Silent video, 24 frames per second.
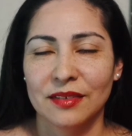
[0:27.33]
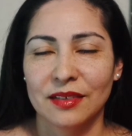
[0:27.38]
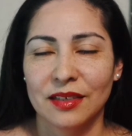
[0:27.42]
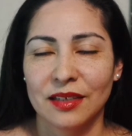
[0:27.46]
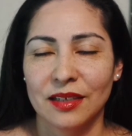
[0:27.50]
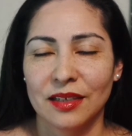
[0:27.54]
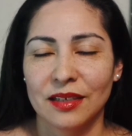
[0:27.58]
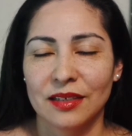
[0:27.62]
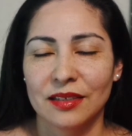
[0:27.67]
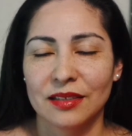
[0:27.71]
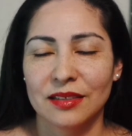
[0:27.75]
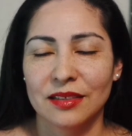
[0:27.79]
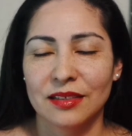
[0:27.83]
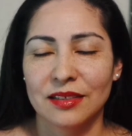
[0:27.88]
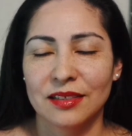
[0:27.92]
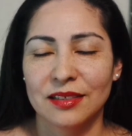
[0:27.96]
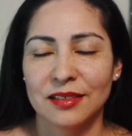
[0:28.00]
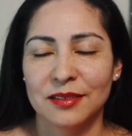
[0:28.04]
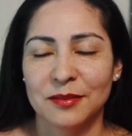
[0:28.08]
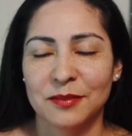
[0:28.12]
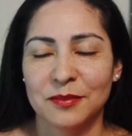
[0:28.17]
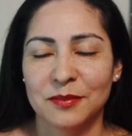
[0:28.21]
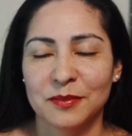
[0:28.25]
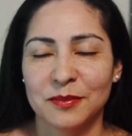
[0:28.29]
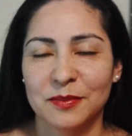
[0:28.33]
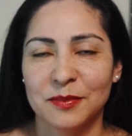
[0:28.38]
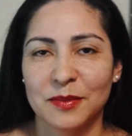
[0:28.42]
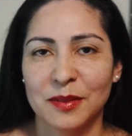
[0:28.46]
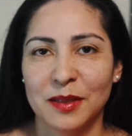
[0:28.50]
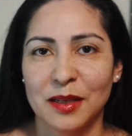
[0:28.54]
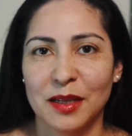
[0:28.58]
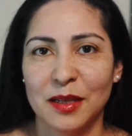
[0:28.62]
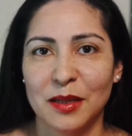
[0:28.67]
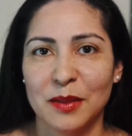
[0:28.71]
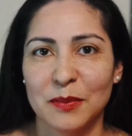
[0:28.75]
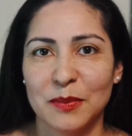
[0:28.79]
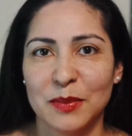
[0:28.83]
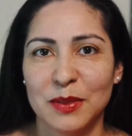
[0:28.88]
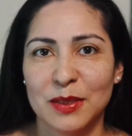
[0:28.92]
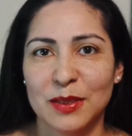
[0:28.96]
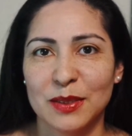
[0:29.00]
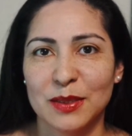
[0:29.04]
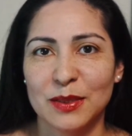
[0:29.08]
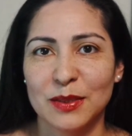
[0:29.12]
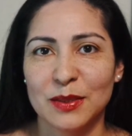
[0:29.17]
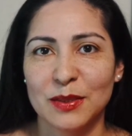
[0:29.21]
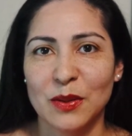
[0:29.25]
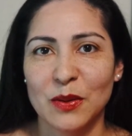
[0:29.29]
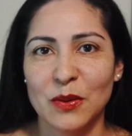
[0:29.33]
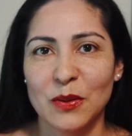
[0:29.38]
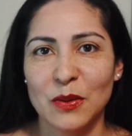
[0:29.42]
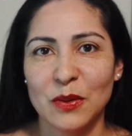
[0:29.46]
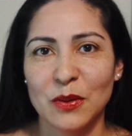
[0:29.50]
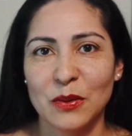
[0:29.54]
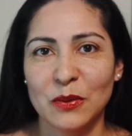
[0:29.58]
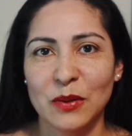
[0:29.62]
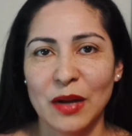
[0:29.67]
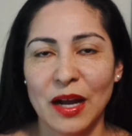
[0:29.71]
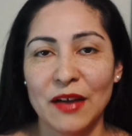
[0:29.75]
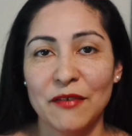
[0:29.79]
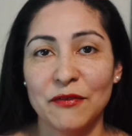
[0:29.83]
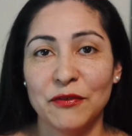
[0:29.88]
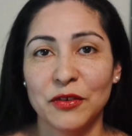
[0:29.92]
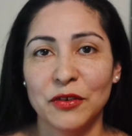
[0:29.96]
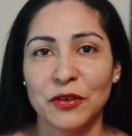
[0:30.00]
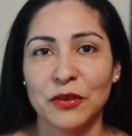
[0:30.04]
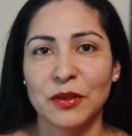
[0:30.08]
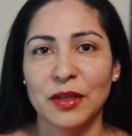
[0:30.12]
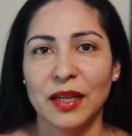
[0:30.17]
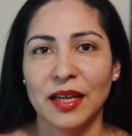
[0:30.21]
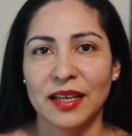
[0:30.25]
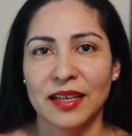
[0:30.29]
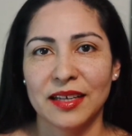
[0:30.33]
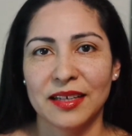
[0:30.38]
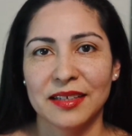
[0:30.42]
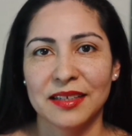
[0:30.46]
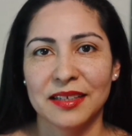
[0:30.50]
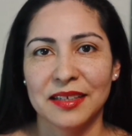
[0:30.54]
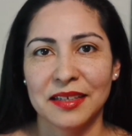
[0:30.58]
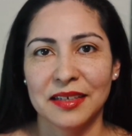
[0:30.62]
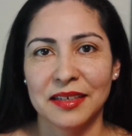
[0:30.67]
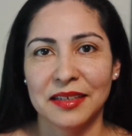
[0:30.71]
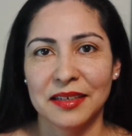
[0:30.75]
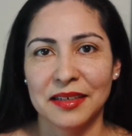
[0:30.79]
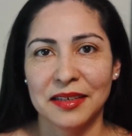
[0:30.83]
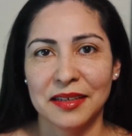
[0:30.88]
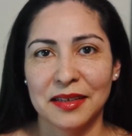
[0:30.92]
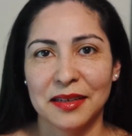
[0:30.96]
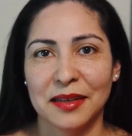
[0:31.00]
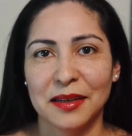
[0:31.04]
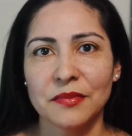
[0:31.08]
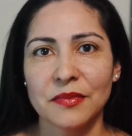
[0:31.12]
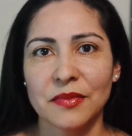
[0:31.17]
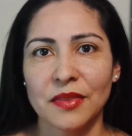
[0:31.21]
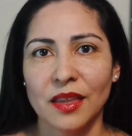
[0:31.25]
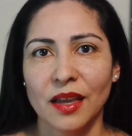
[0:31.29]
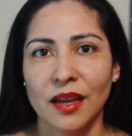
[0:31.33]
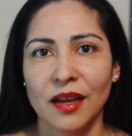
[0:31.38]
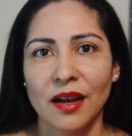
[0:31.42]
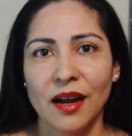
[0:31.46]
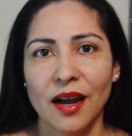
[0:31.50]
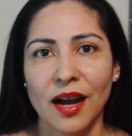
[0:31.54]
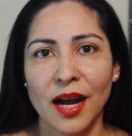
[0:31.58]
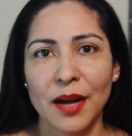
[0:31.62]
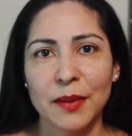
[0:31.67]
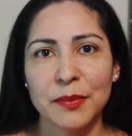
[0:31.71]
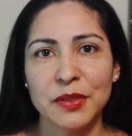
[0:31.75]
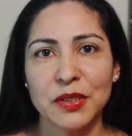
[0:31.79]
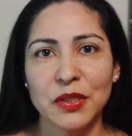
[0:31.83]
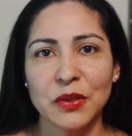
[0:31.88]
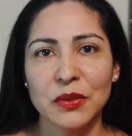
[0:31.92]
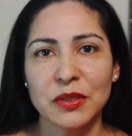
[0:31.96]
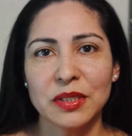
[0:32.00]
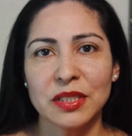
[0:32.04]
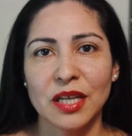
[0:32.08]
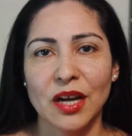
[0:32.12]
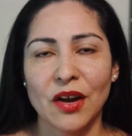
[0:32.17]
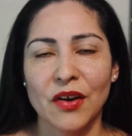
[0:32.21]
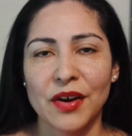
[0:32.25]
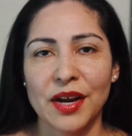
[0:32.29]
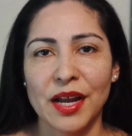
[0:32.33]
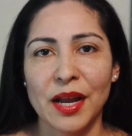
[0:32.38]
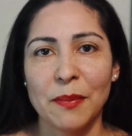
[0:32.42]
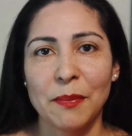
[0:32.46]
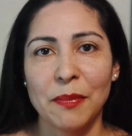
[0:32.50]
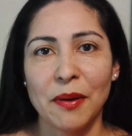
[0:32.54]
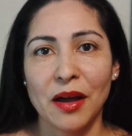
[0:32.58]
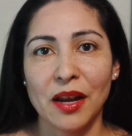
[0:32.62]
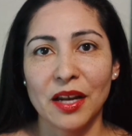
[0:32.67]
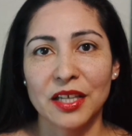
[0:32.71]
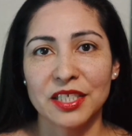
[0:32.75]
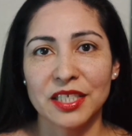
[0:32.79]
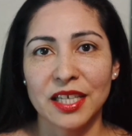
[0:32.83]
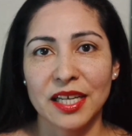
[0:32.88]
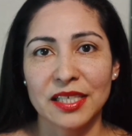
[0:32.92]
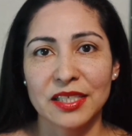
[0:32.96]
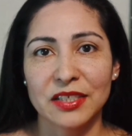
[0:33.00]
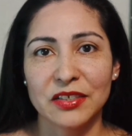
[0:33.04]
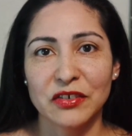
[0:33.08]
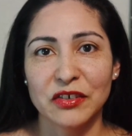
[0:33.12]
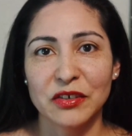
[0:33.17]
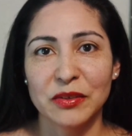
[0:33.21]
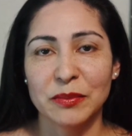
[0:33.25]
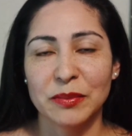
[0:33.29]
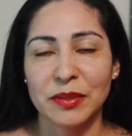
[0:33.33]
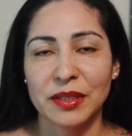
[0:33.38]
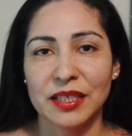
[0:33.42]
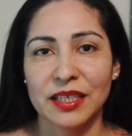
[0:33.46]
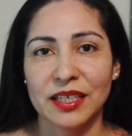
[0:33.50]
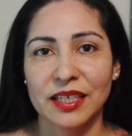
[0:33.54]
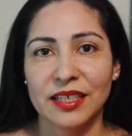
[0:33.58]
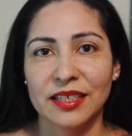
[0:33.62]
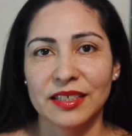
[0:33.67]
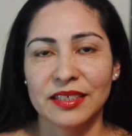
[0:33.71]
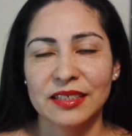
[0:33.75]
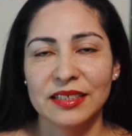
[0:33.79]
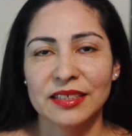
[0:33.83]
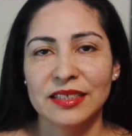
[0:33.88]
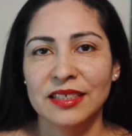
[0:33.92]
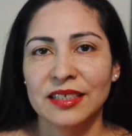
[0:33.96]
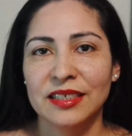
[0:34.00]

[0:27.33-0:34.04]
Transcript: Yes, I feel like an idiot. I'm so sorry. I apologize to everybody.